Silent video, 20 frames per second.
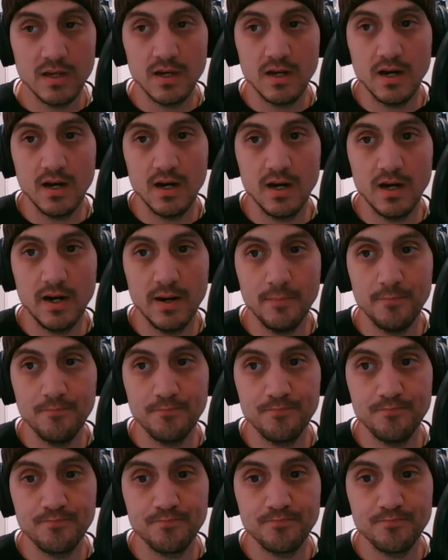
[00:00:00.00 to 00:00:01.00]

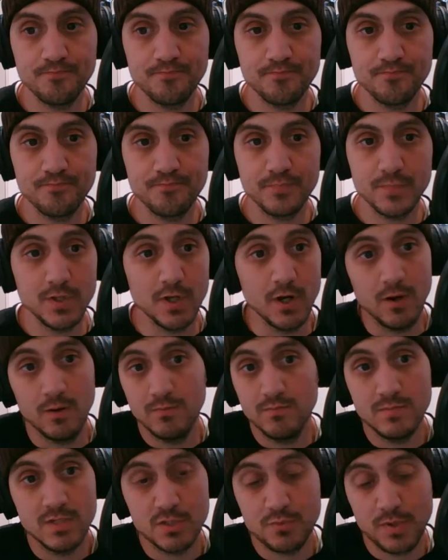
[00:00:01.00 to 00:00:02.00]

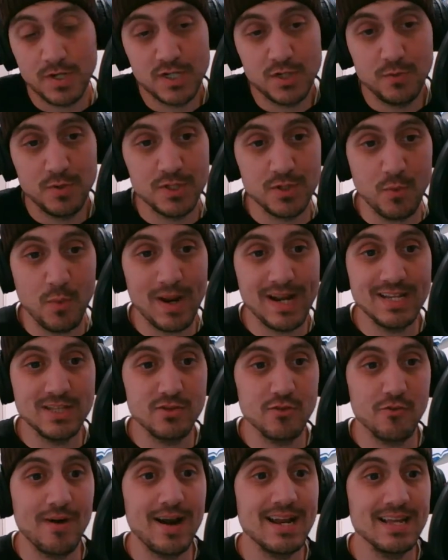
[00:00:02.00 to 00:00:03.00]
Especially with the way
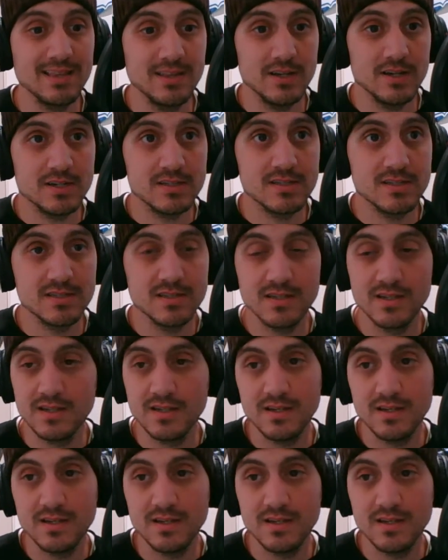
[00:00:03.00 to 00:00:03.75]
Durant looks.